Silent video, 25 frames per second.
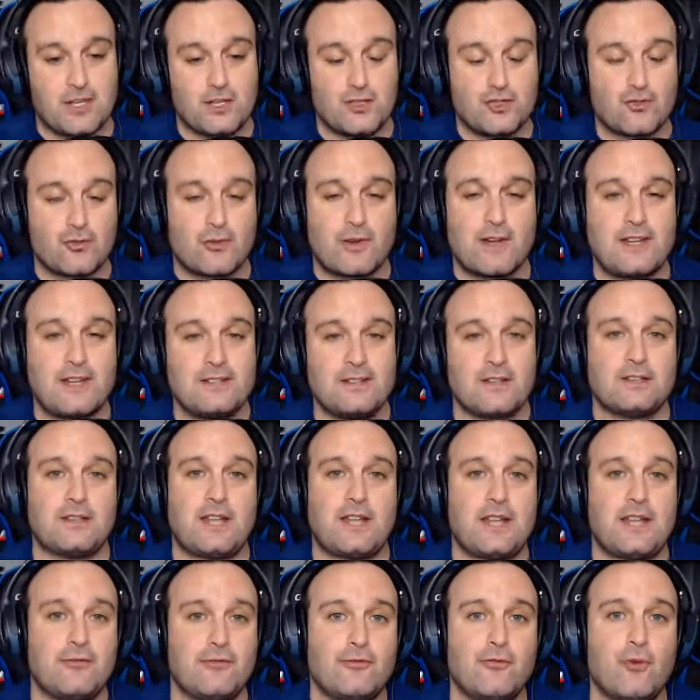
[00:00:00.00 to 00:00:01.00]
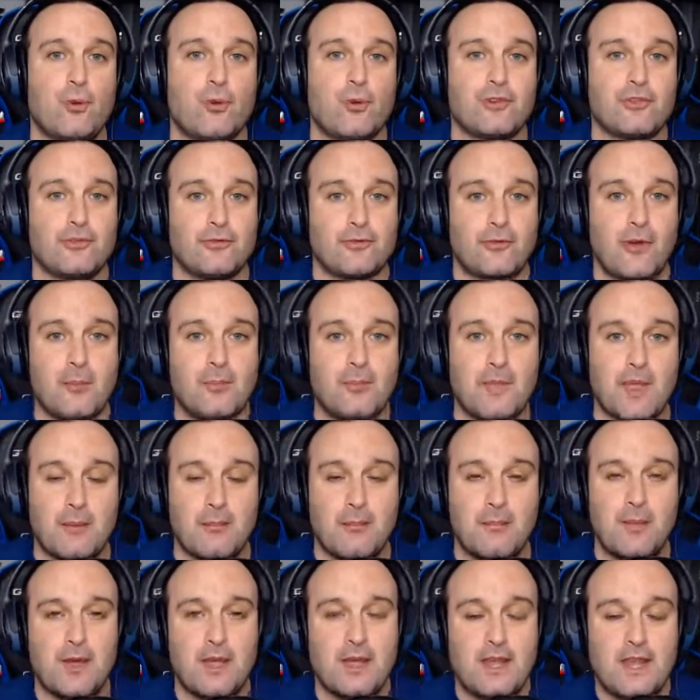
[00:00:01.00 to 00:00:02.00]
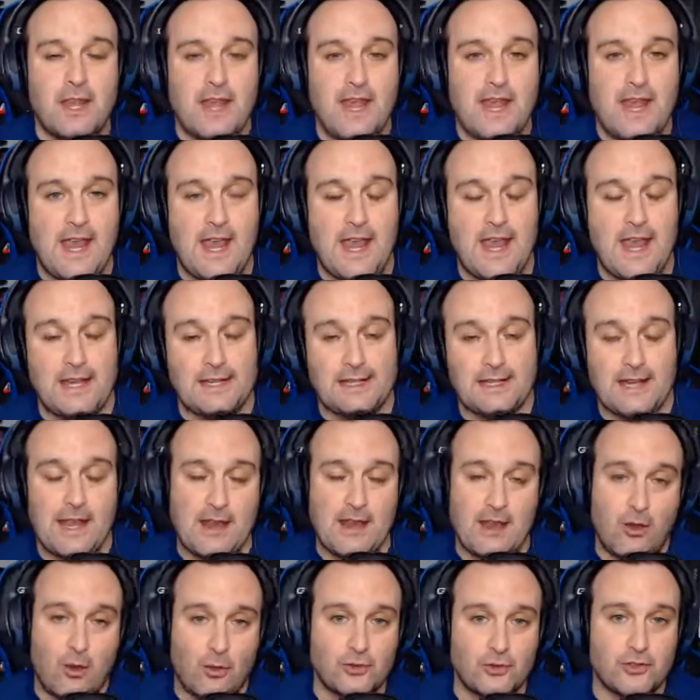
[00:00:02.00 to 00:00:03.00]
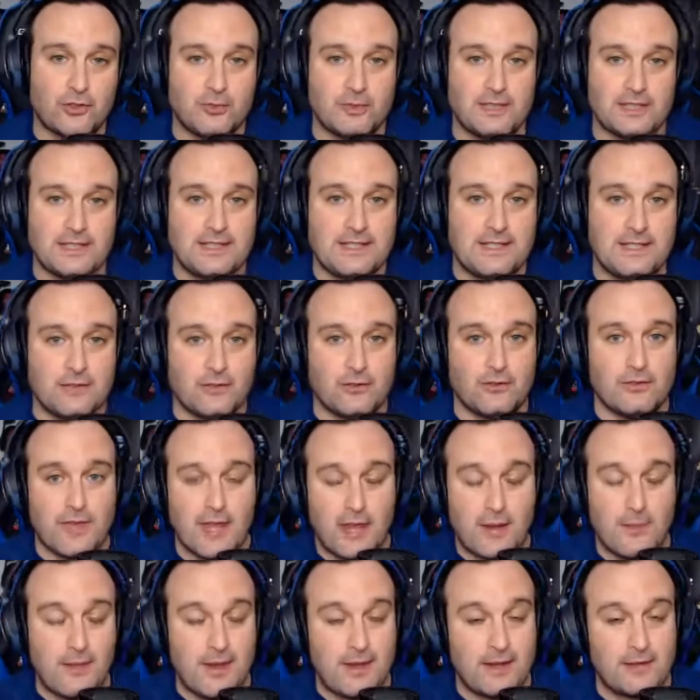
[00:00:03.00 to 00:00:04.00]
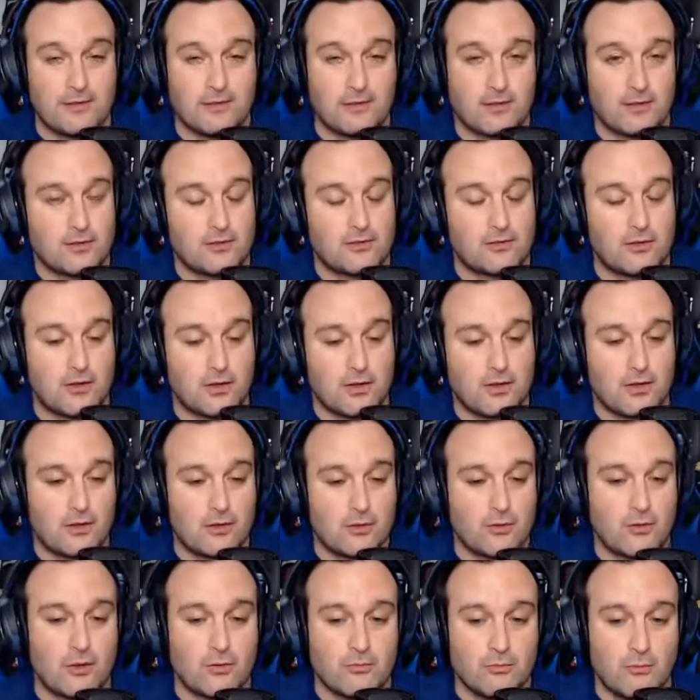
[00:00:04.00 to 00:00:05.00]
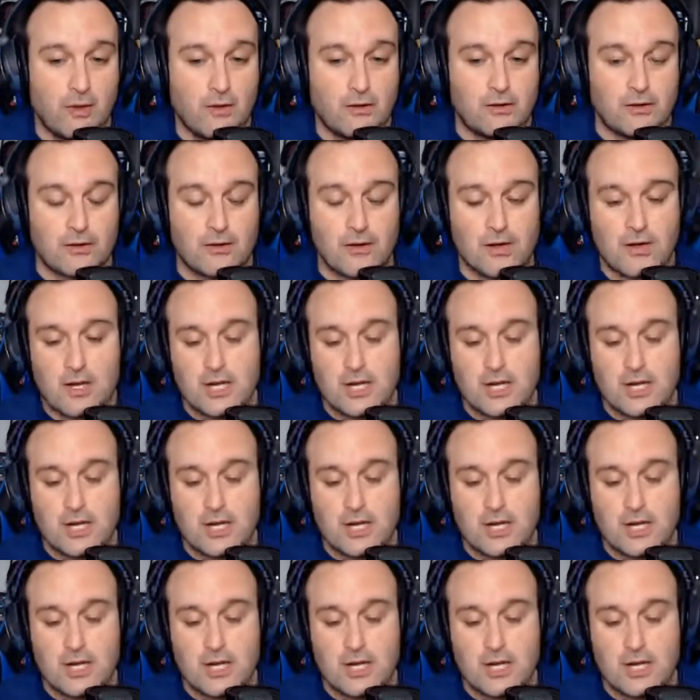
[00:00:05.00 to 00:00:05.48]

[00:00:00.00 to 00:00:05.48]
drained the life force from them and ultimately killed them and her own mother.